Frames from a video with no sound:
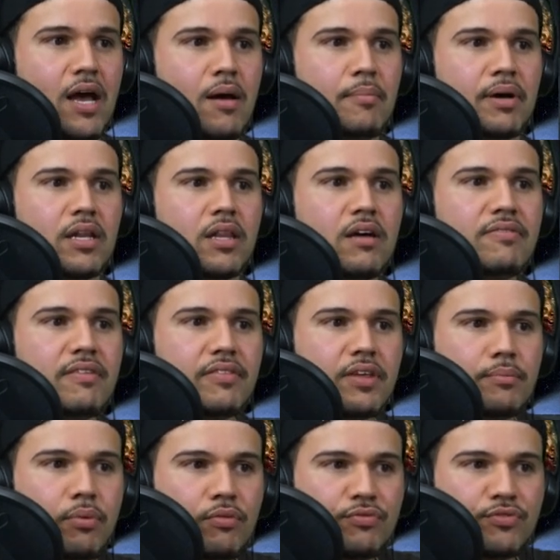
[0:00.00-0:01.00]
But love how they
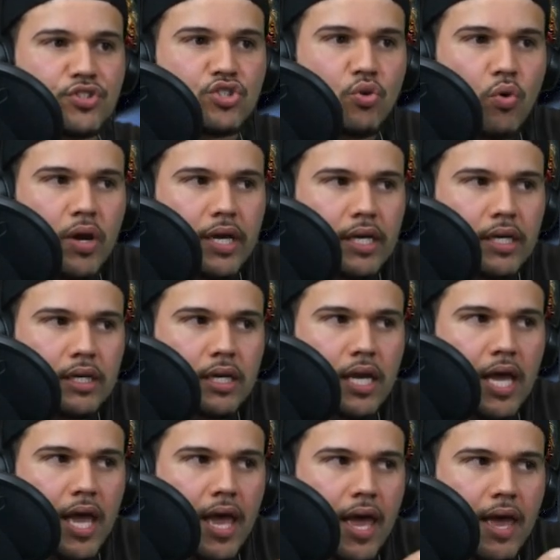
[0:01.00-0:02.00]
both join
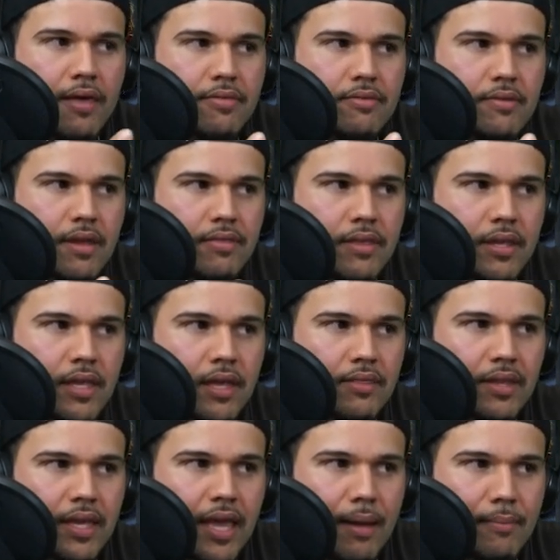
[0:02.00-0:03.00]
and
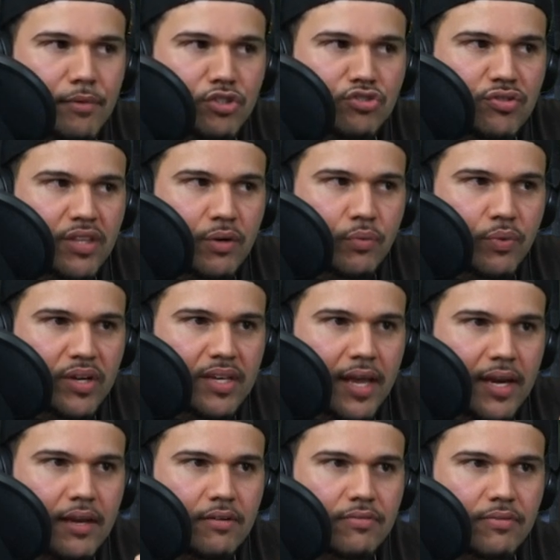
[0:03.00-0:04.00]
the chemistry that we're
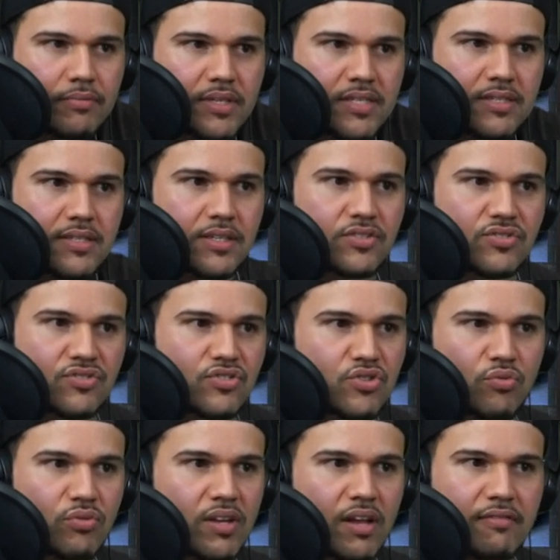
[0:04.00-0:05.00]
getting from these sisters.
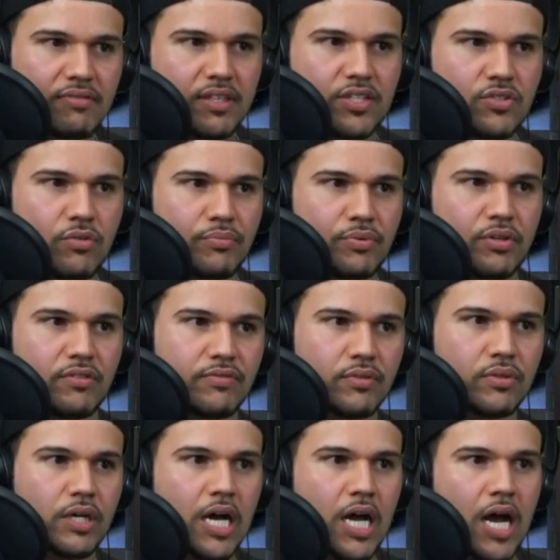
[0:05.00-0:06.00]
So lovely, so
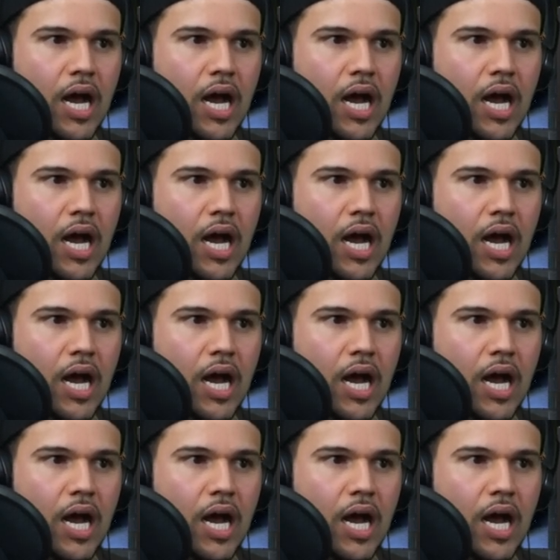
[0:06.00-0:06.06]
beautiful.